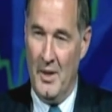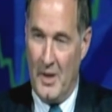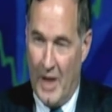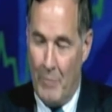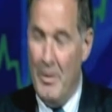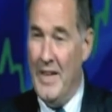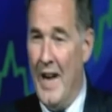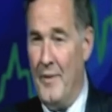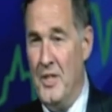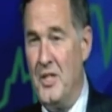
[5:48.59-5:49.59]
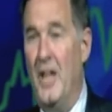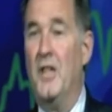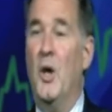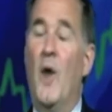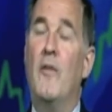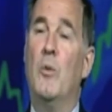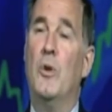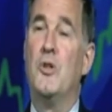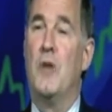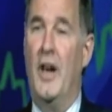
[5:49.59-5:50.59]
The government, now that it's taken over,
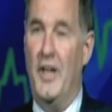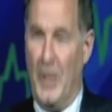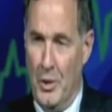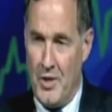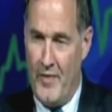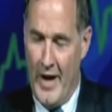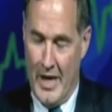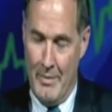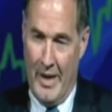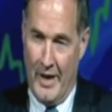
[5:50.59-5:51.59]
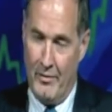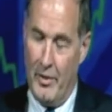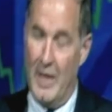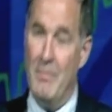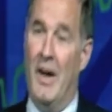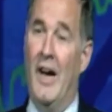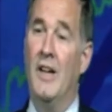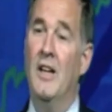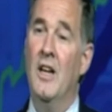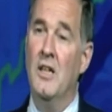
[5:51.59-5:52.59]
will try and use Fannie Mae and Freddie Mac